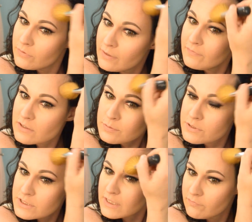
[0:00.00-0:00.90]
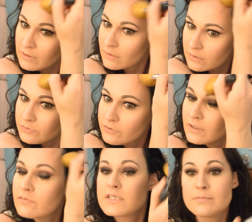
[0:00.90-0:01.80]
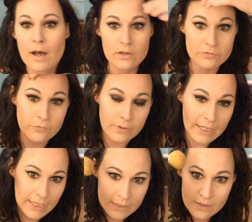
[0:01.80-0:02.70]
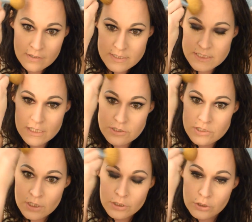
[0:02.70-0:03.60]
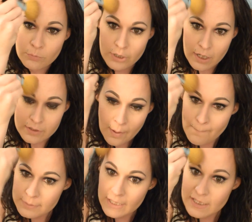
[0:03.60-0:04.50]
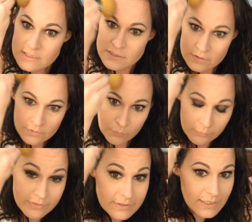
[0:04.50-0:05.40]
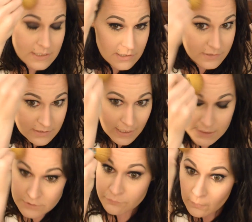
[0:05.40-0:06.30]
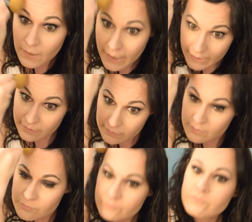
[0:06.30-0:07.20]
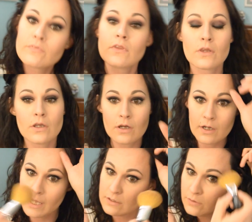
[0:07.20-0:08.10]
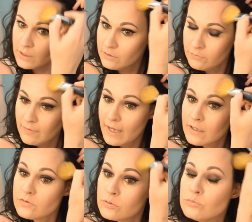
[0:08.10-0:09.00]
And this will just give the illusion of a smaller forehead since you are not blessed with a decent sized forehead. Okay, you can do that.